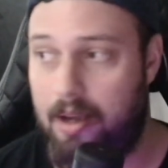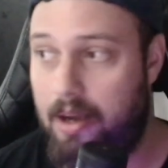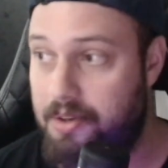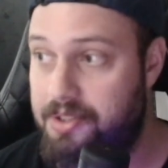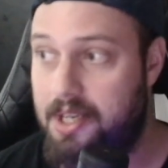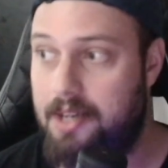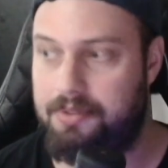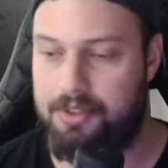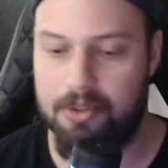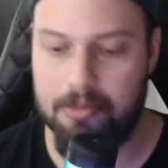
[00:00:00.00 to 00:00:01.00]

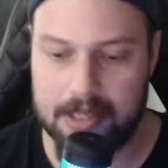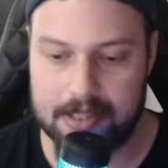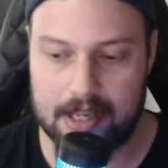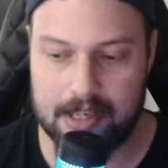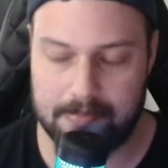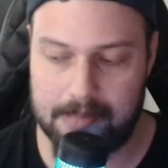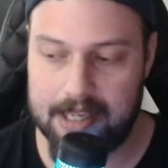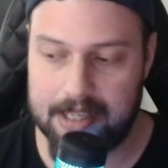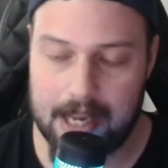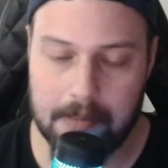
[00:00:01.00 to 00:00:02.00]
ourselves humans as
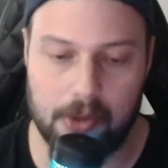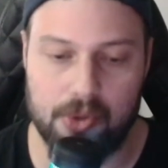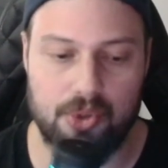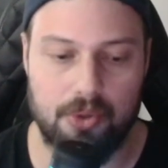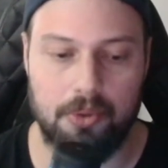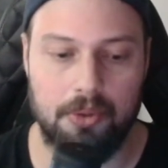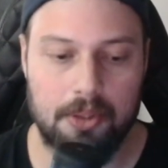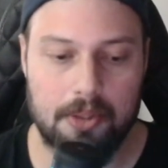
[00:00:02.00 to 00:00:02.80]
being able to